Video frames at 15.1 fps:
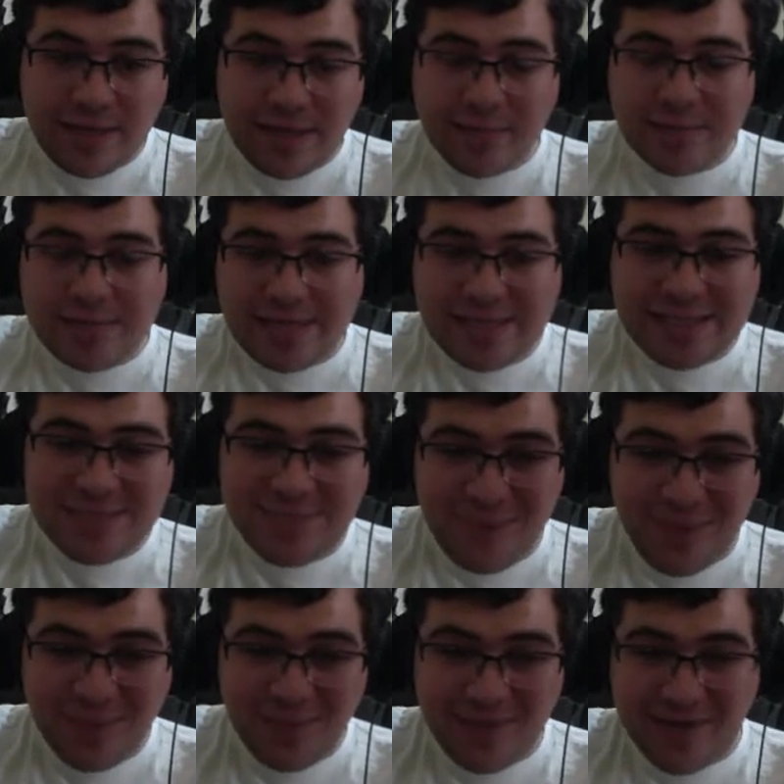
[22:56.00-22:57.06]
it was like
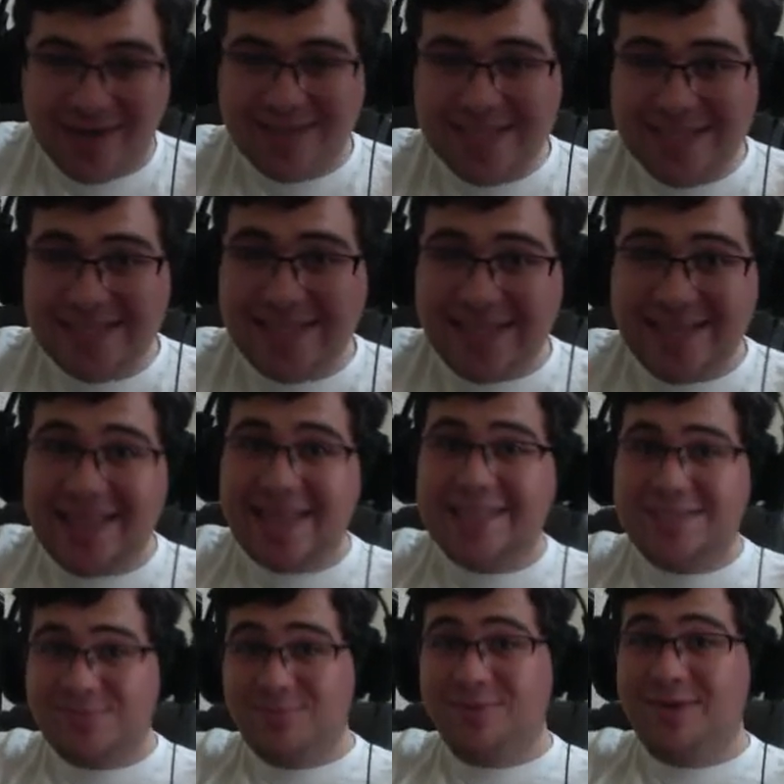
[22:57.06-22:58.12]
spelled weird. So I was like,
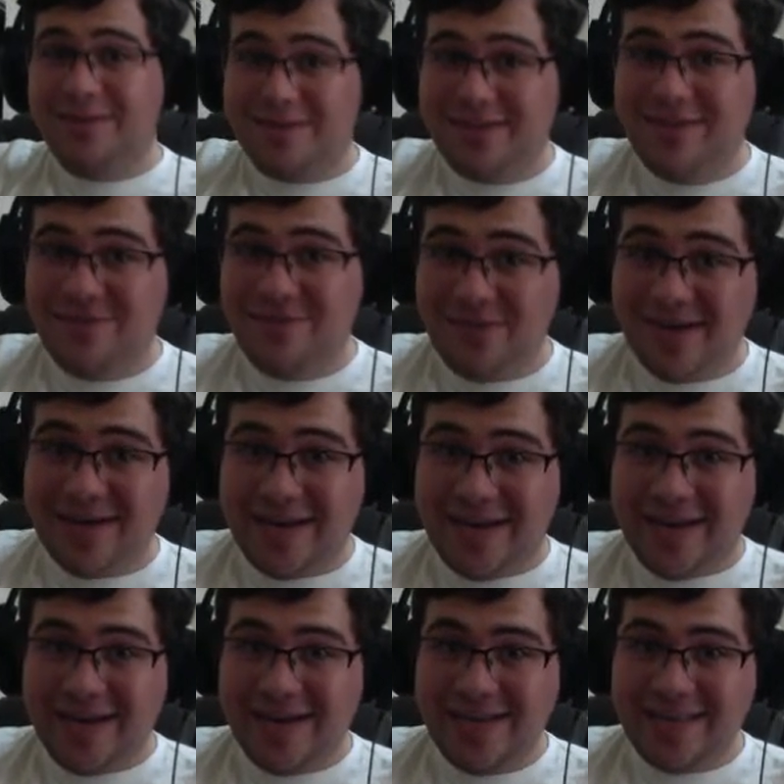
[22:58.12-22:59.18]
that's really
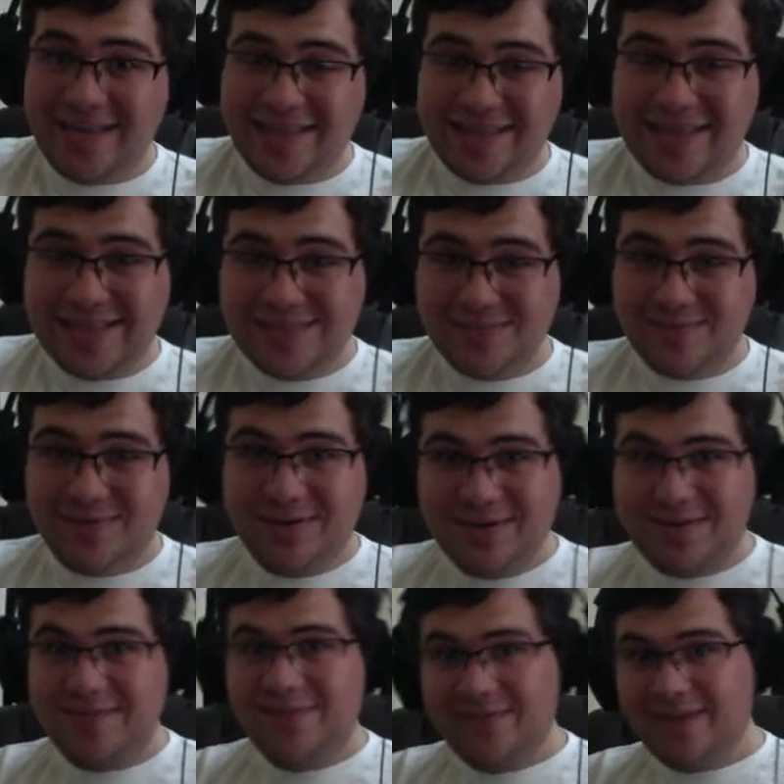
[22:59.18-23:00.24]
funny. Like, that's I
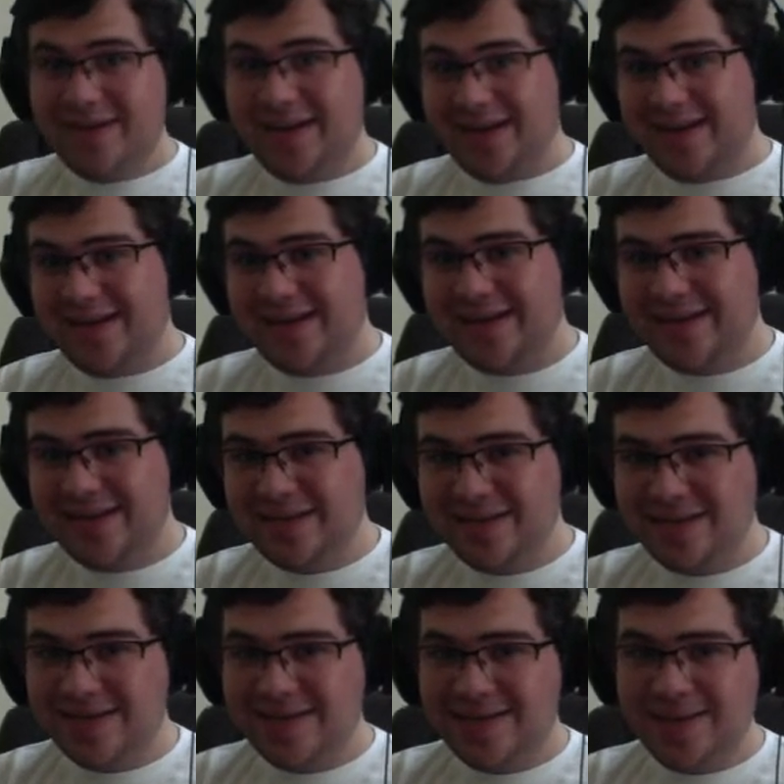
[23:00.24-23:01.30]
really mean, funny. That